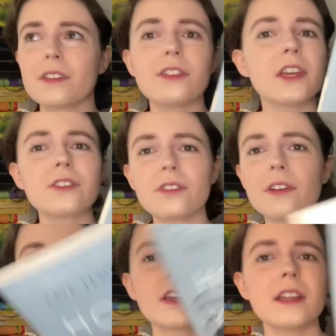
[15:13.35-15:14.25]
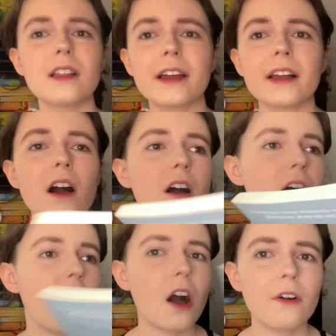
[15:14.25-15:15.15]
Things only, like,
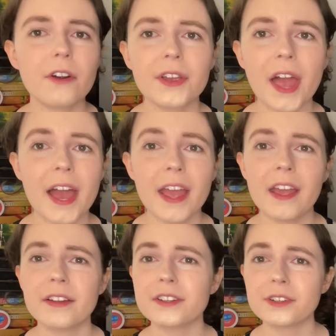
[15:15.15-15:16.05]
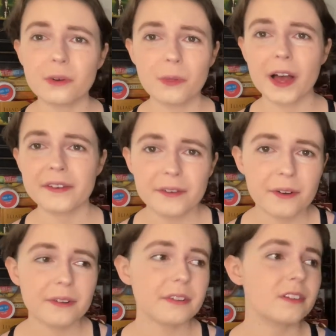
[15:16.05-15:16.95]
are okay until they're
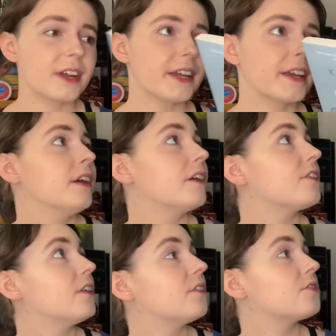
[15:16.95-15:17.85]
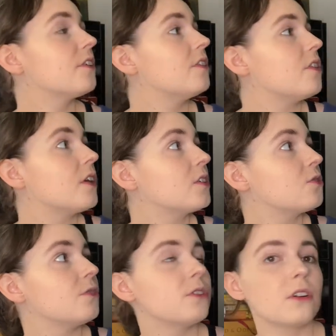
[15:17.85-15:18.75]
not, like, that certain
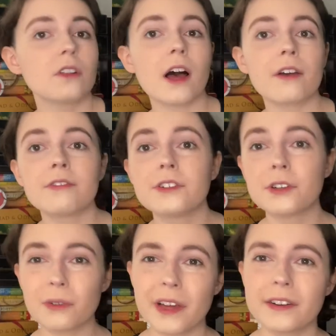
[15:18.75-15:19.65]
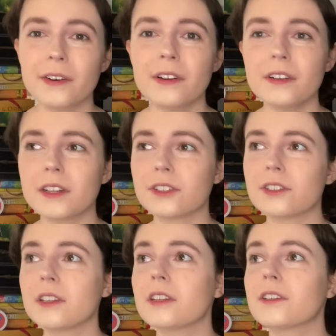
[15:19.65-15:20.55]
things are in your life until they're not. I
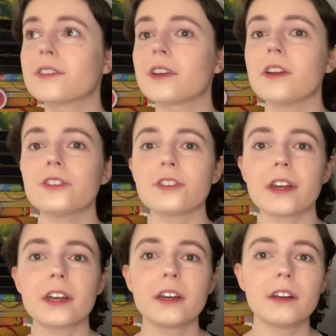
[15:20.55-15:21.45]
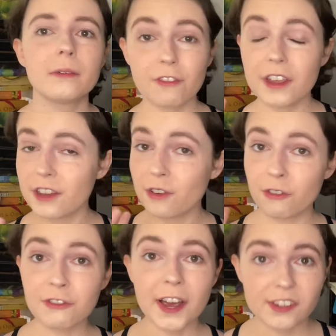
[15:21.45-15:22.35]
just think it's such, like, a
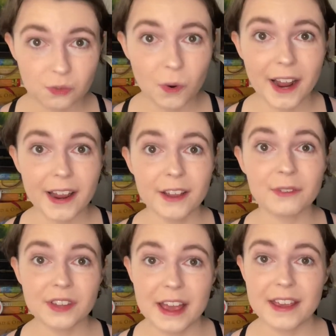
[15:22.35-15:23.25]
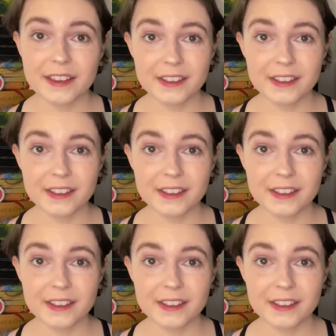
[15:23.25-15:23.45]
in-your-face way of saying